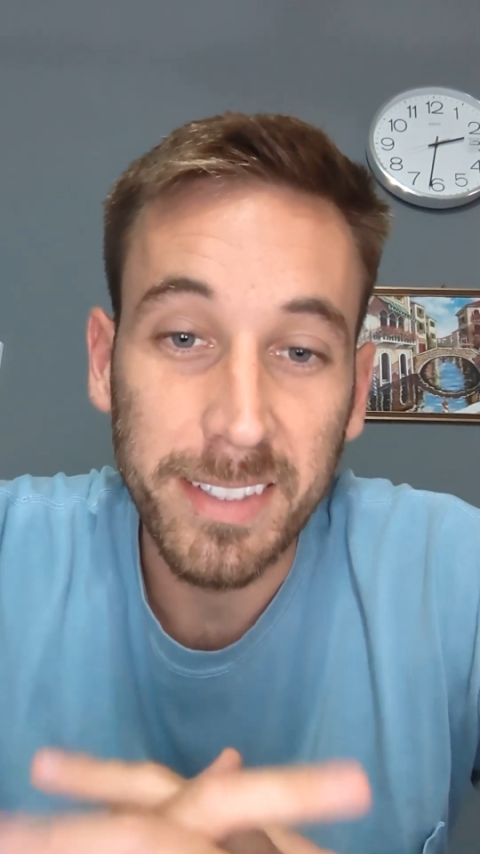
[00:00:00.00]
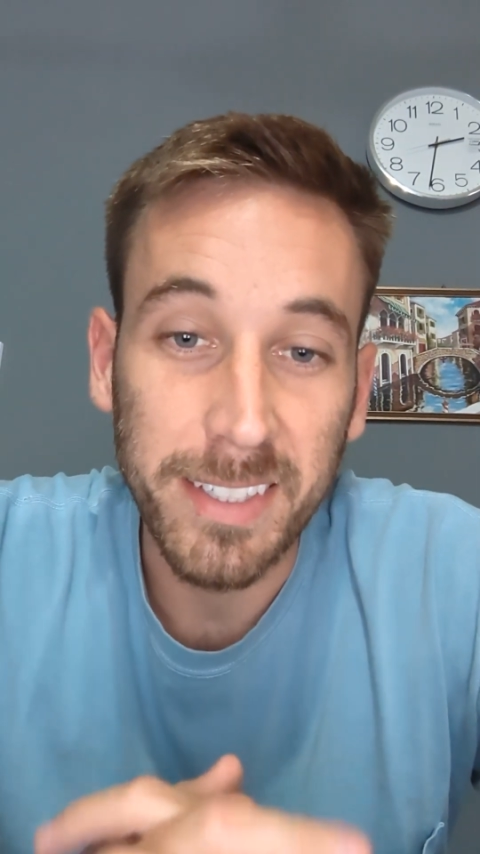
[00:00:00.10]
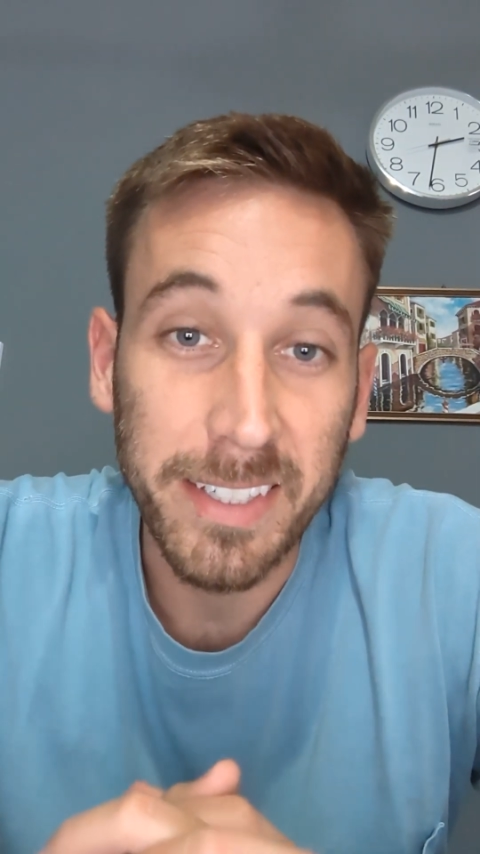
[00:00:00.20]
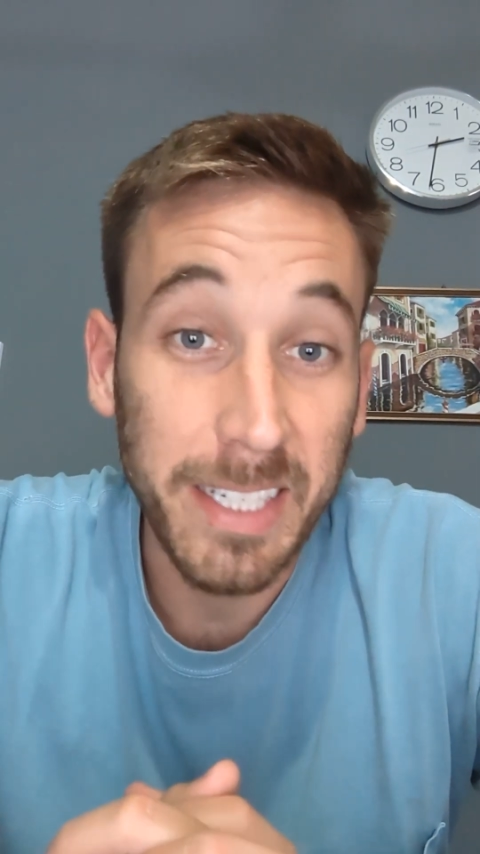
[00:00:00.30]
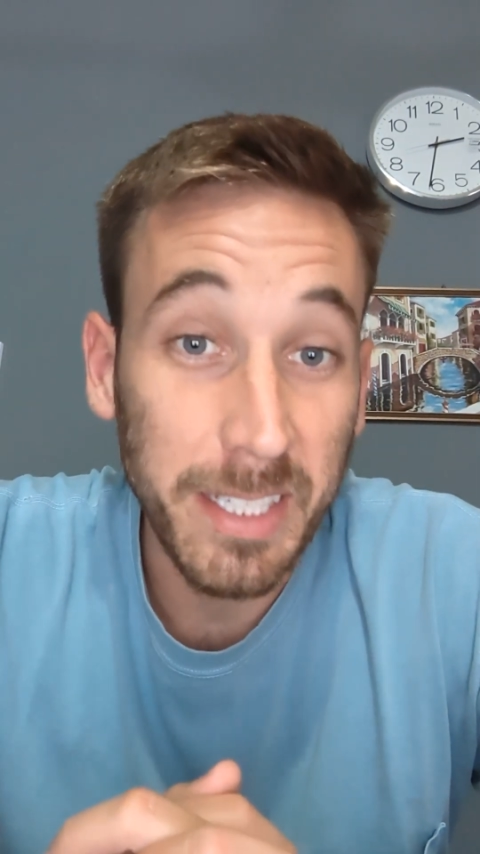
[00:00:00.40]

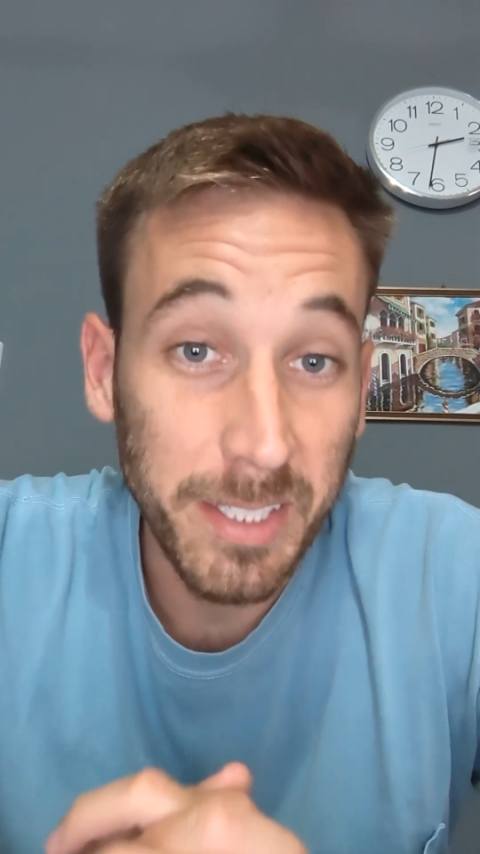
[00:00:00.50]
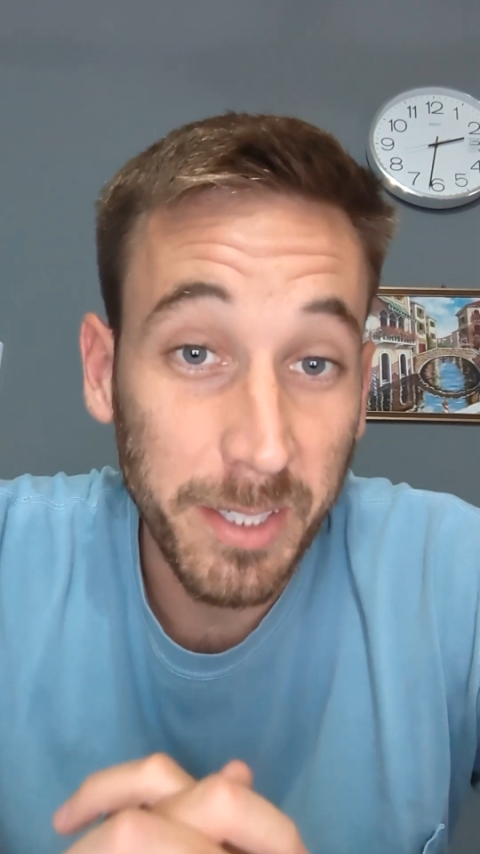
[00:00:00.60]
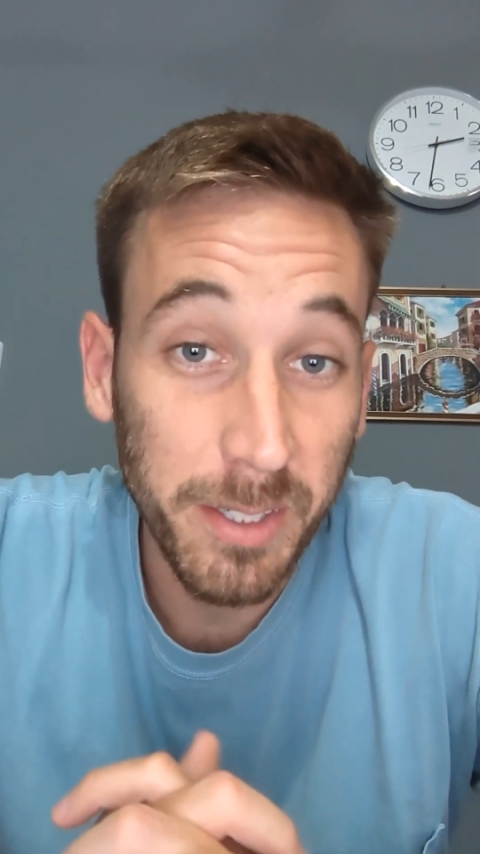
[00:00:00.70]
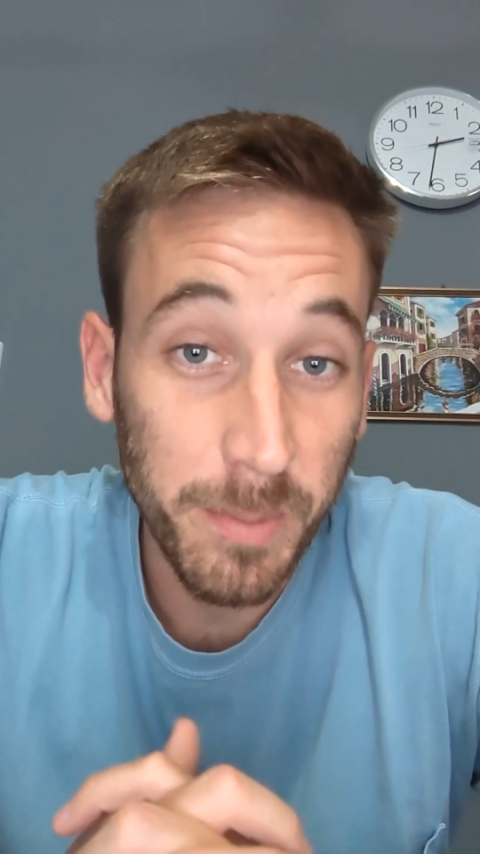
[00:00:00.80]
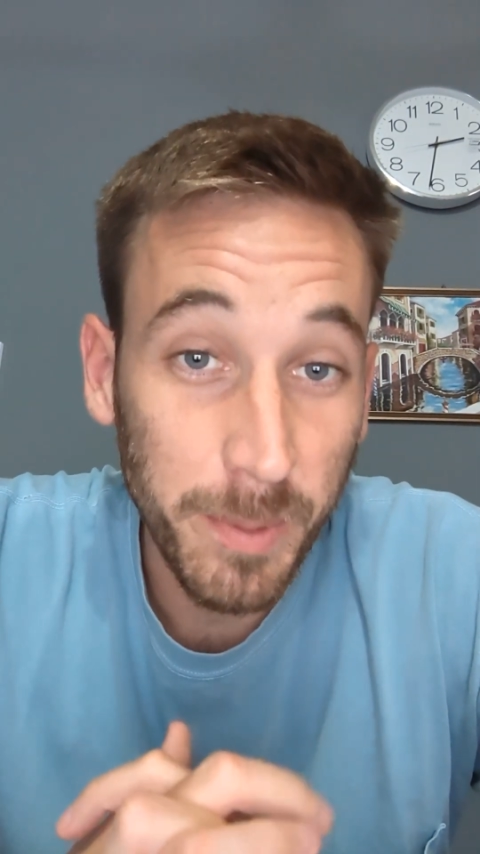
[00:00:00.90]
an
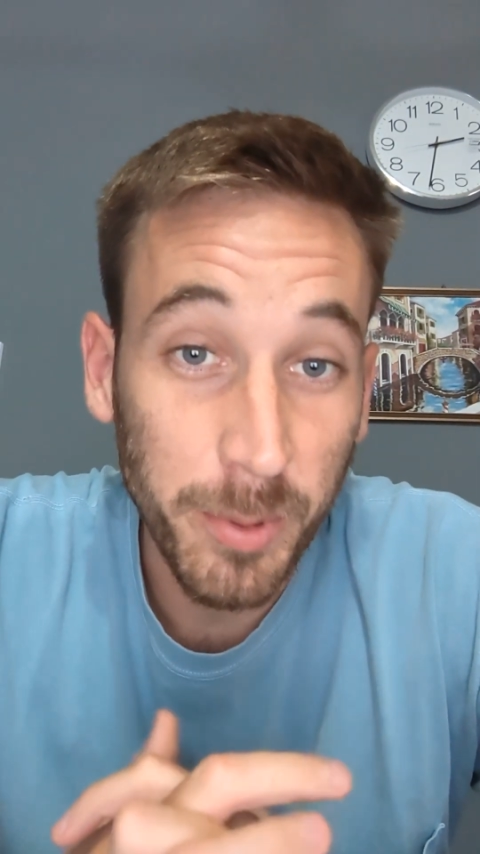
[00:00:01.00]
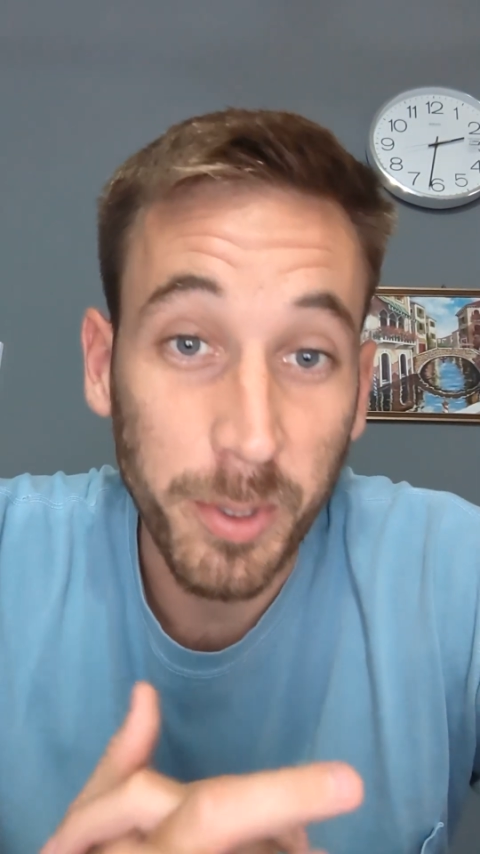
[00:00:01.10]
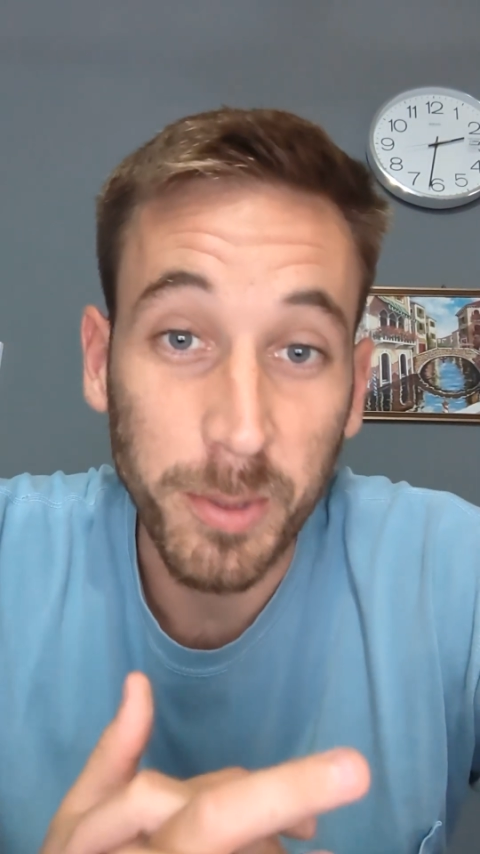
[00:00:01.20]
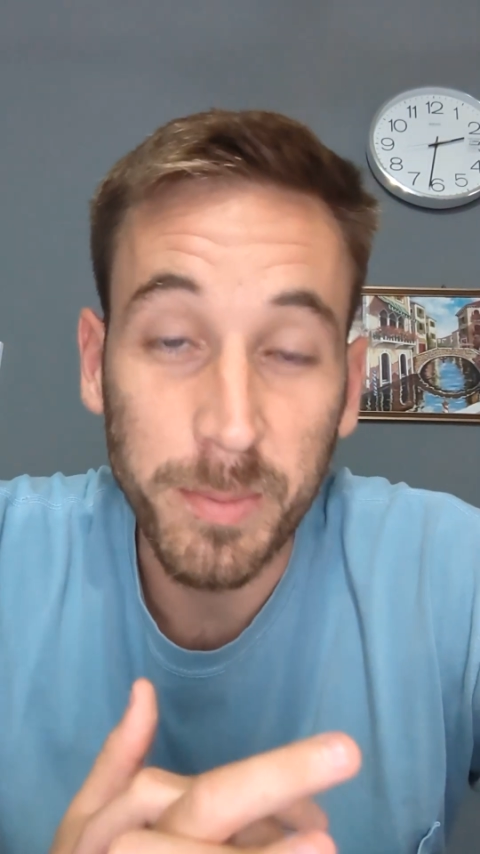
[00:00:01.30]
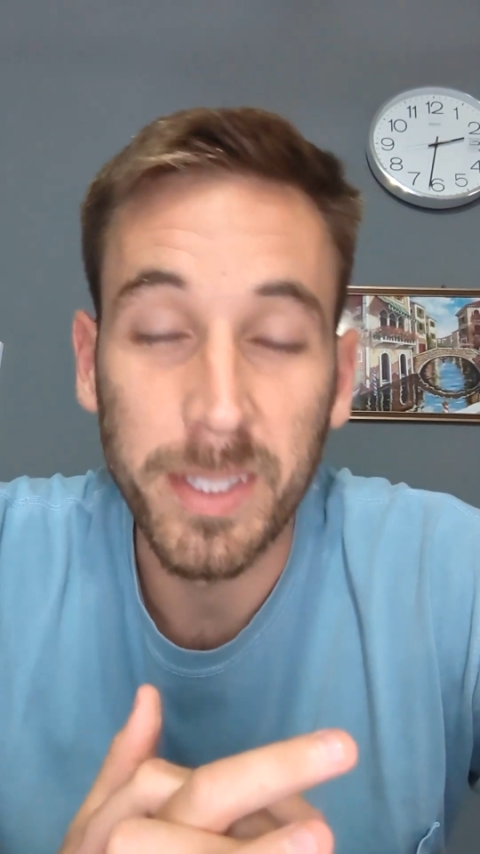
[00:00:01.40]
interior people
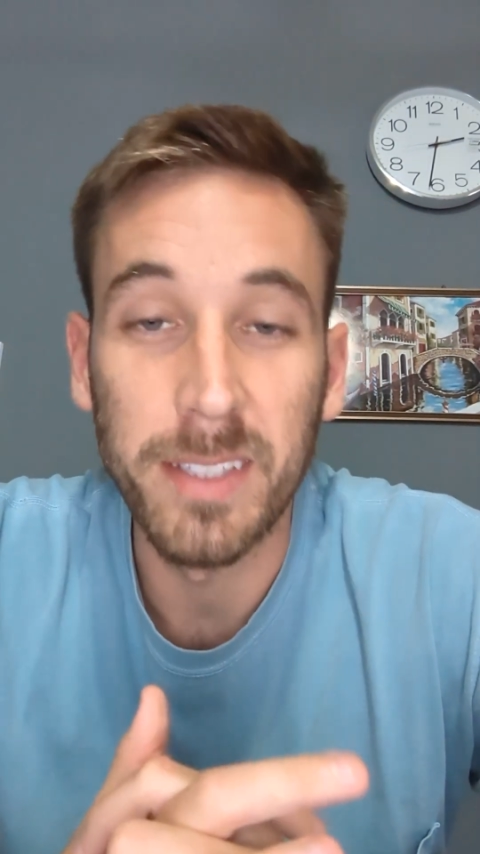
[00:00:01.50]
group